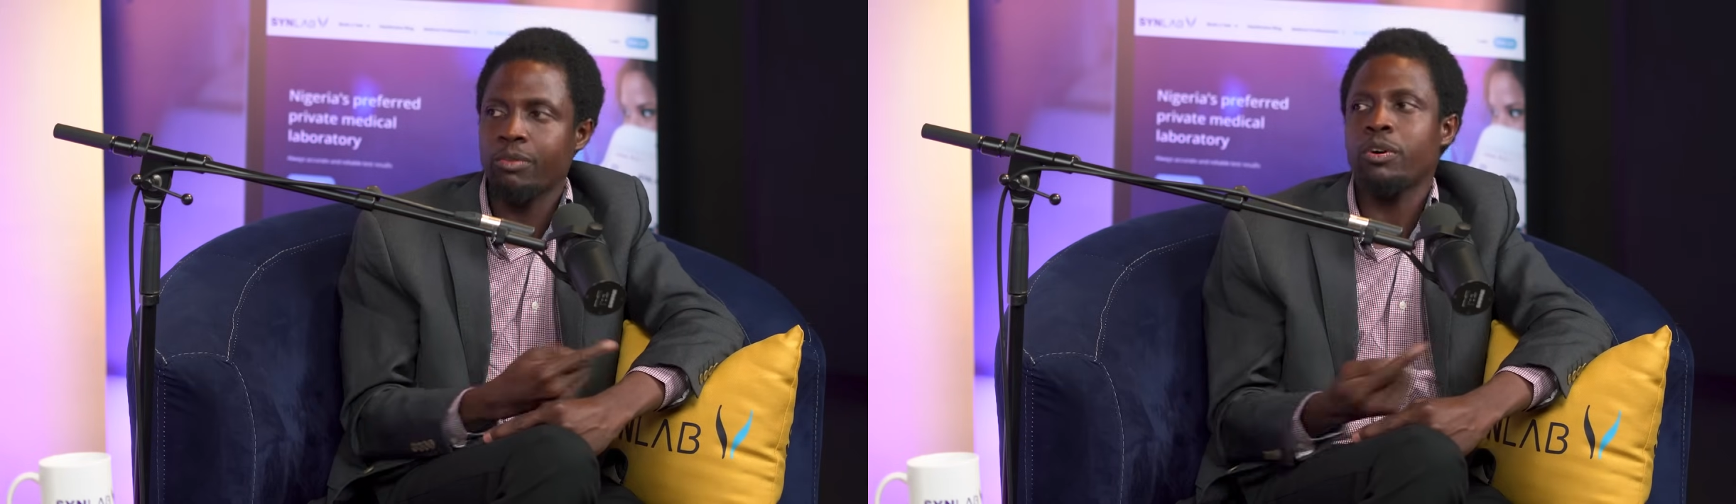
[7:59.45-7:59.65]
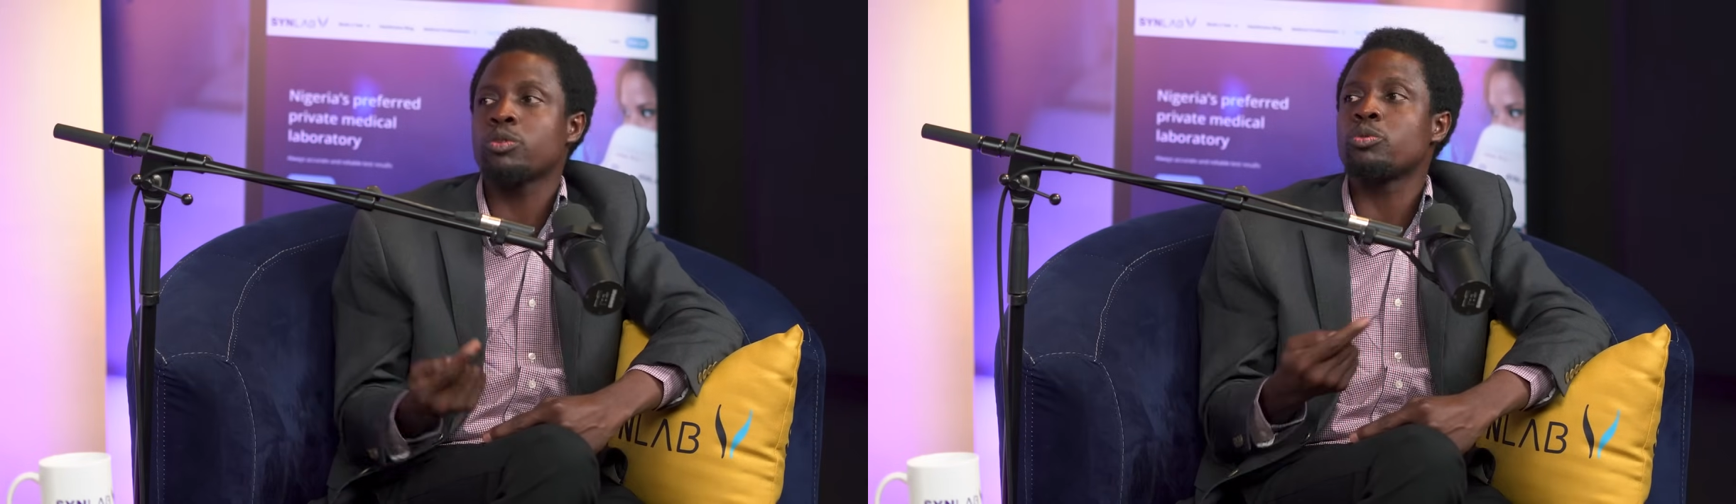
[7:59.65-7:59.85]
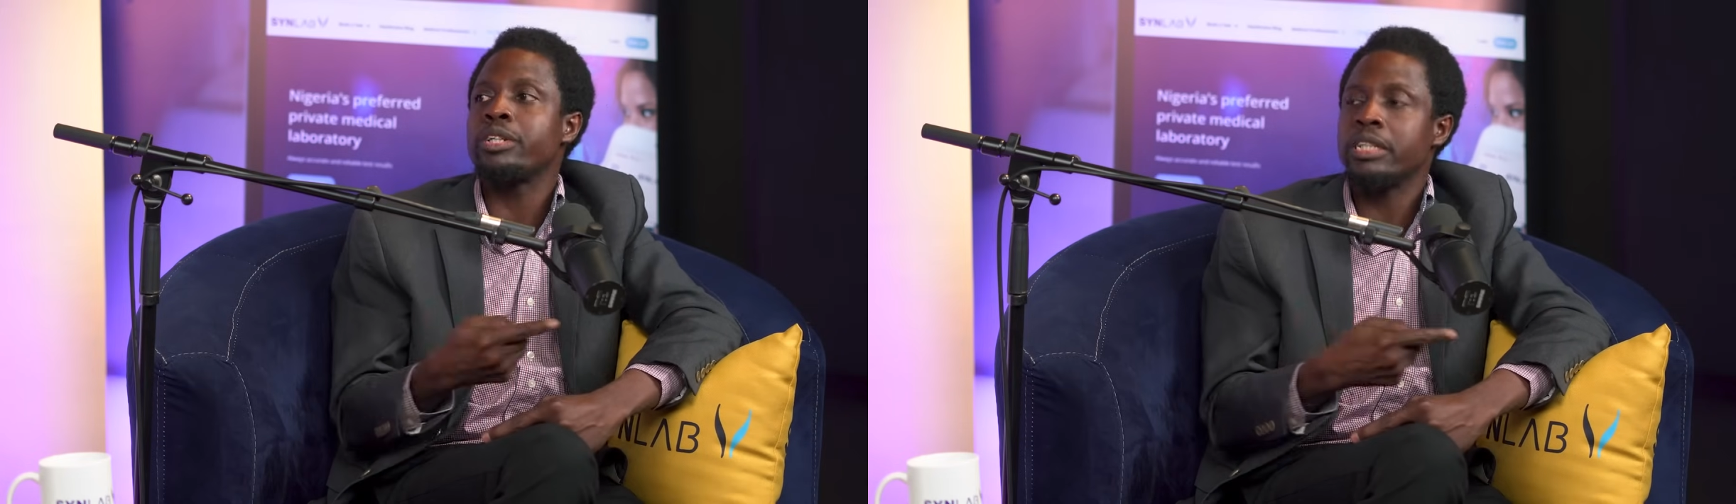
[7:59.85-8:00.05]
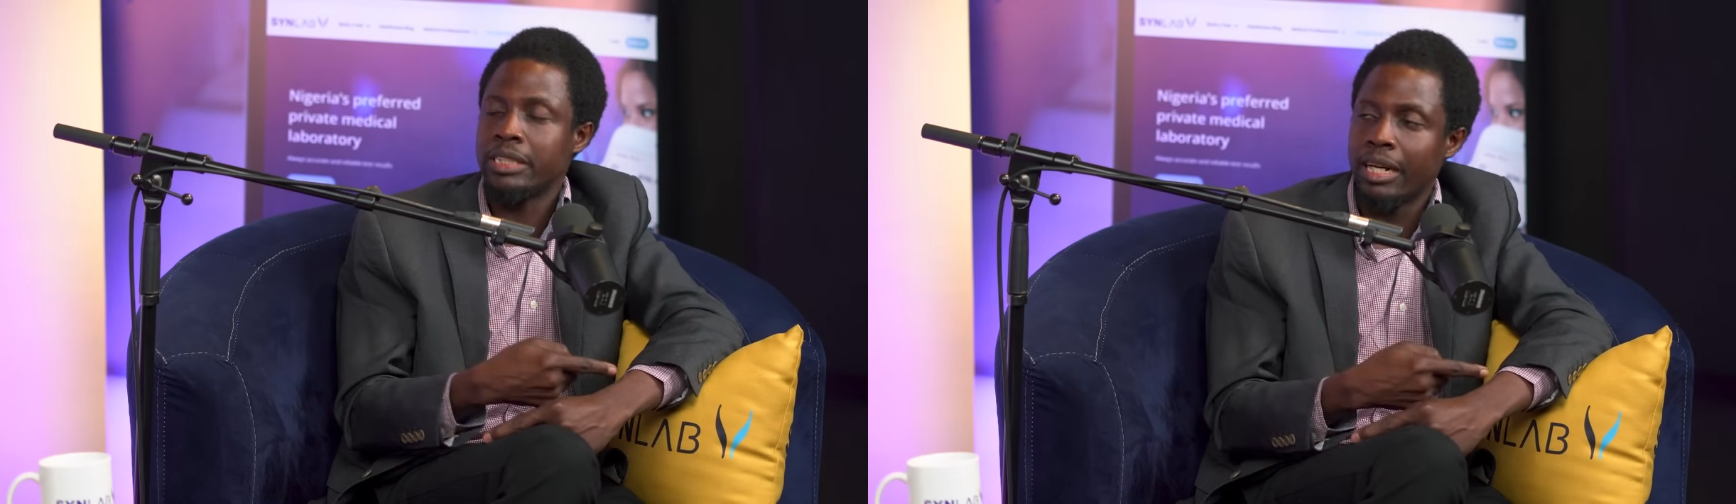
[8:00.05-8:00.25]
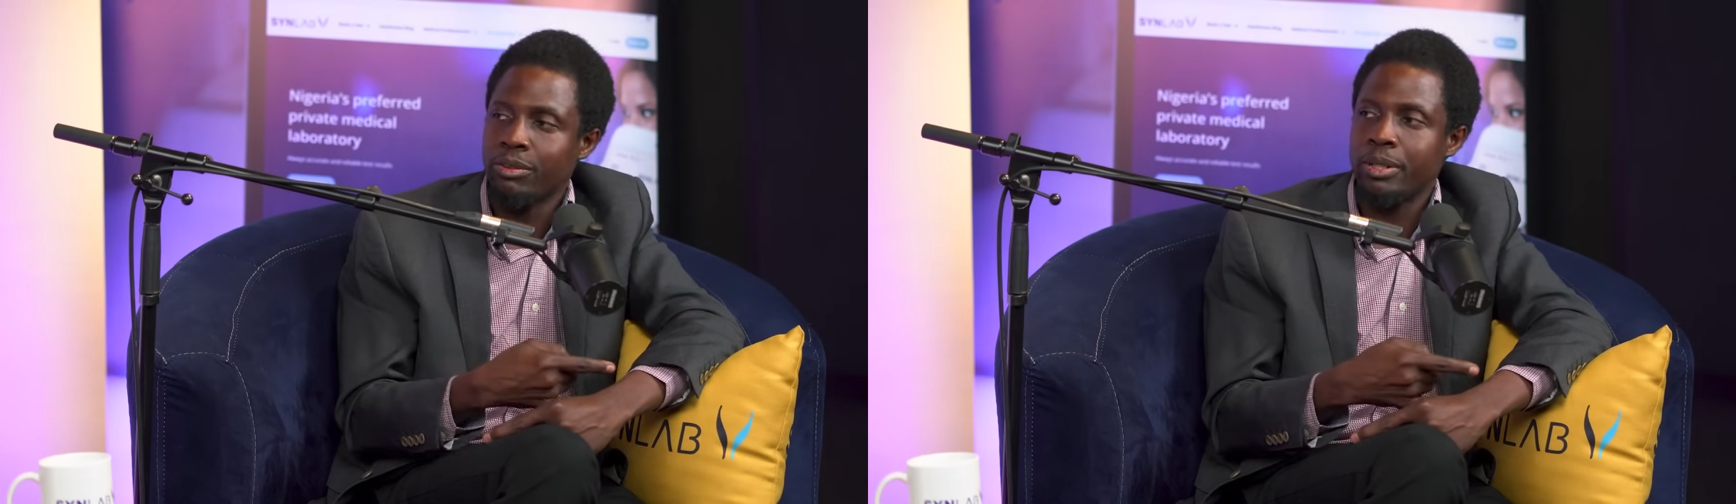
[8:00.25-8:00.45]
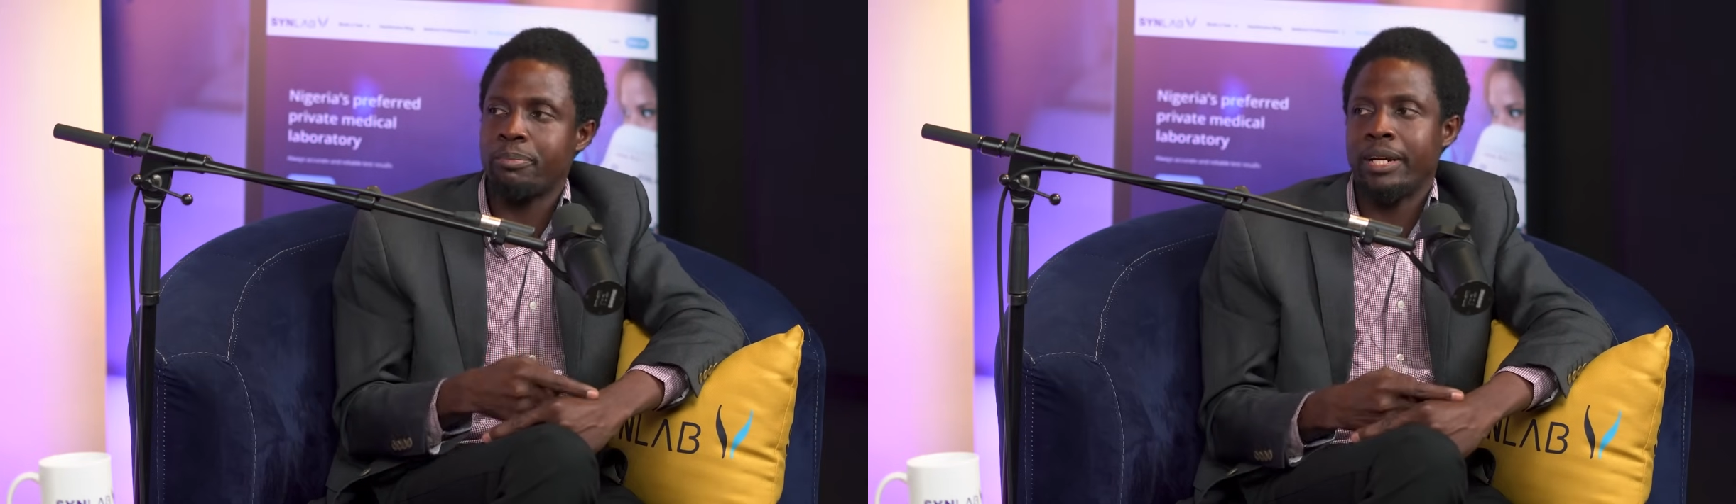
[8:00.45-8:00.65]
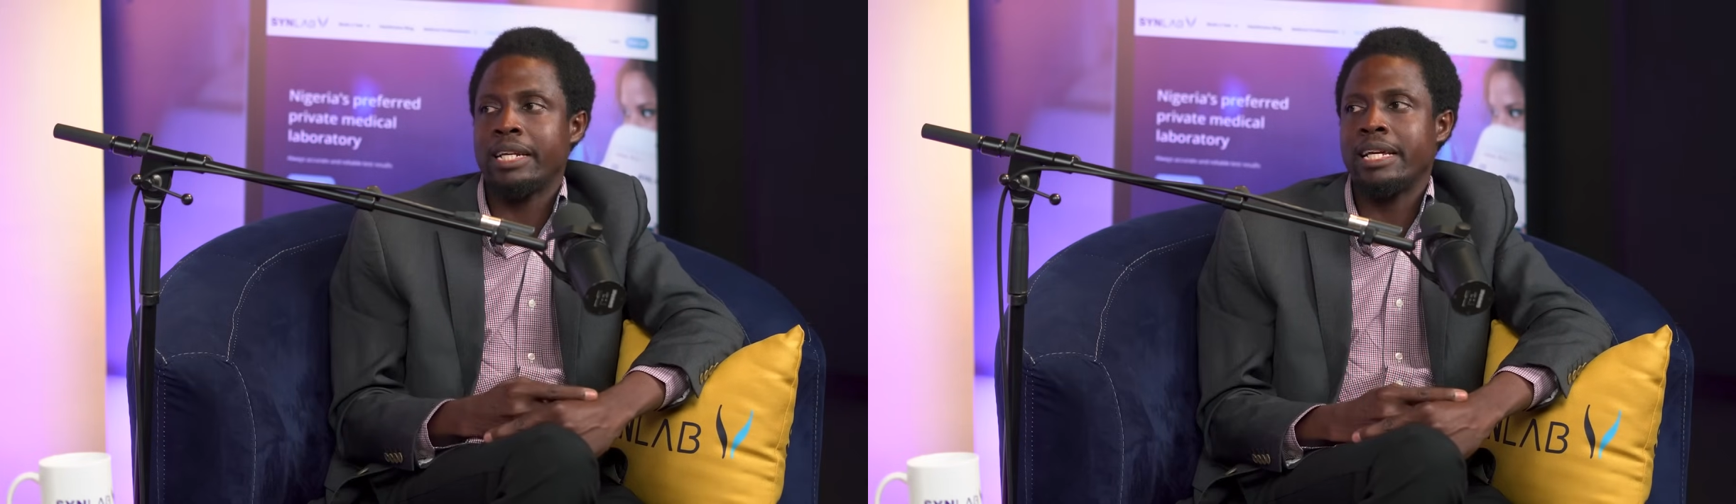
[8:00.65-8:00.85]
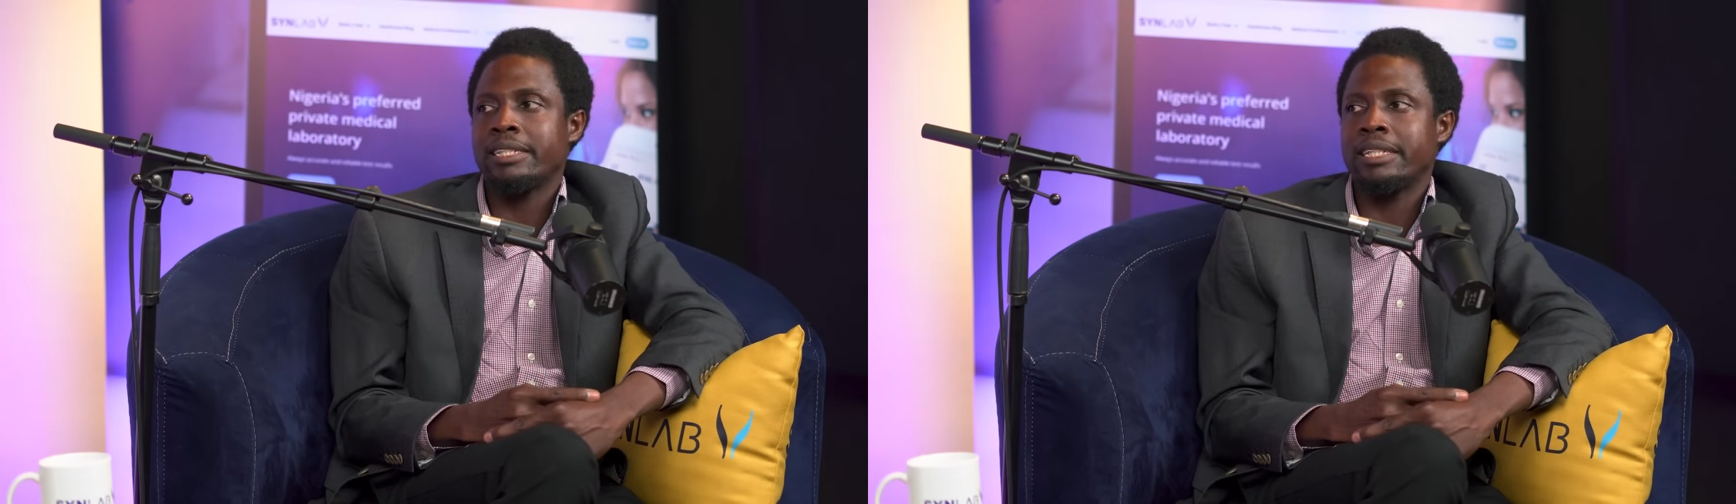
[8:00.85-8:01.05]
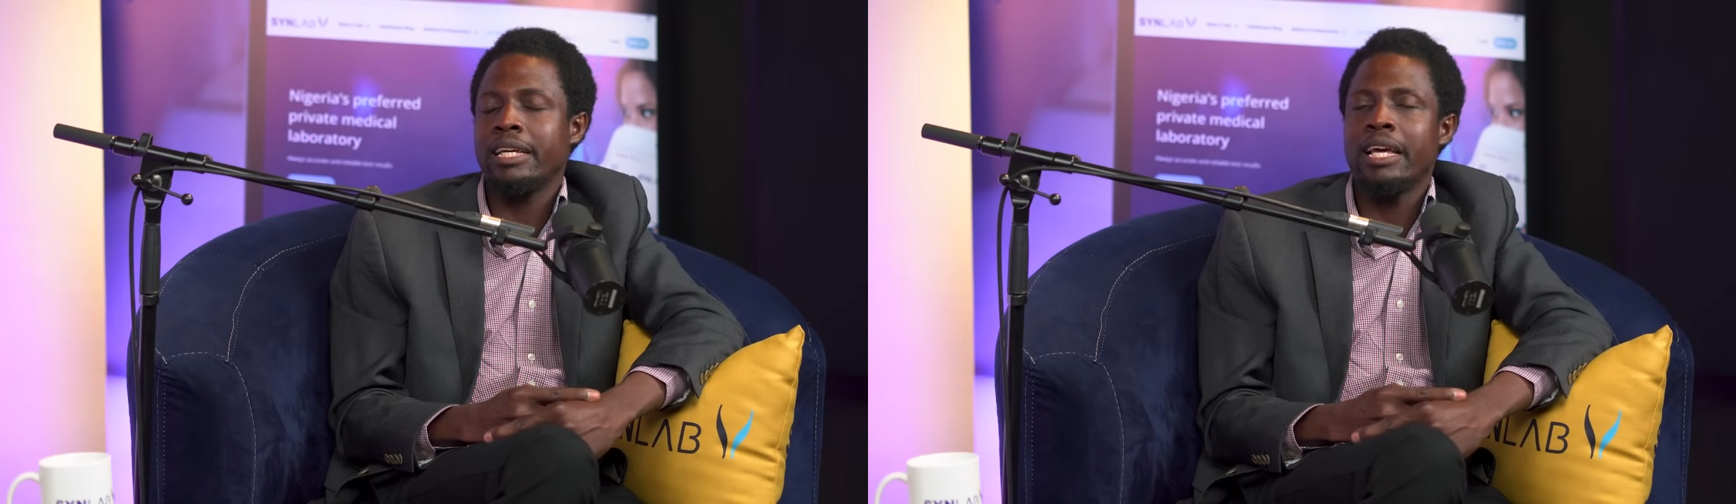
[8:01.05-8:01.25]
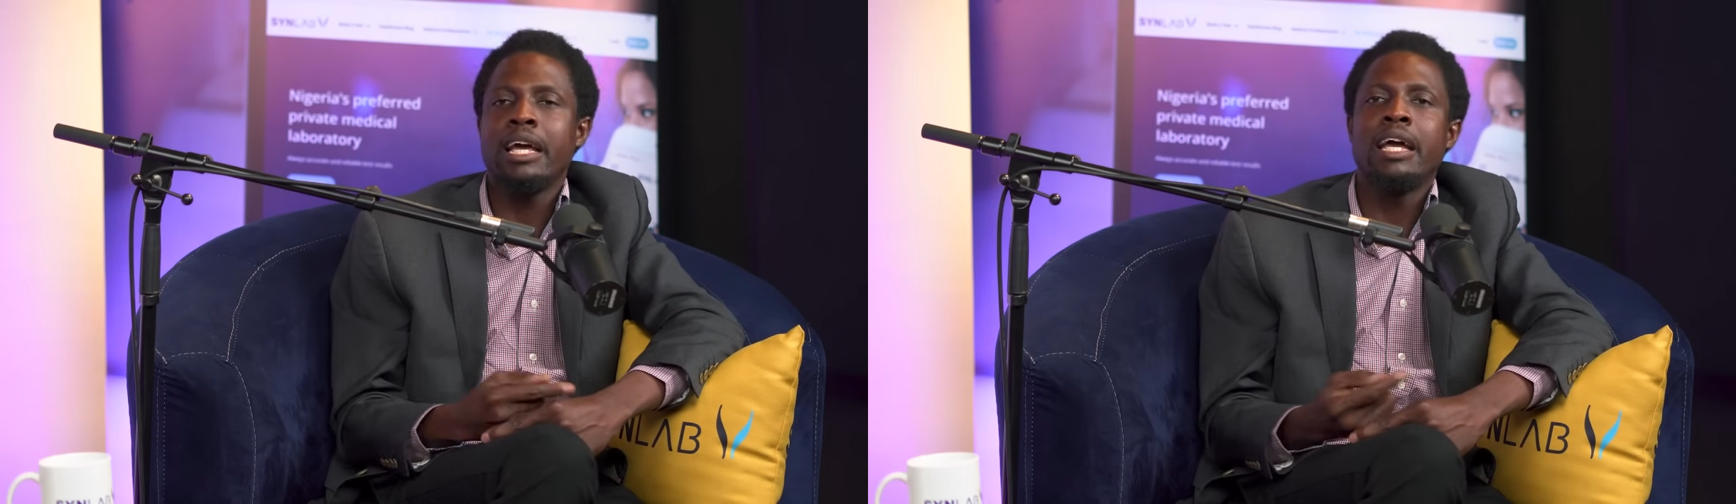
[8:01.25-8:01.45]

of course, we'll recheck during pregnancy.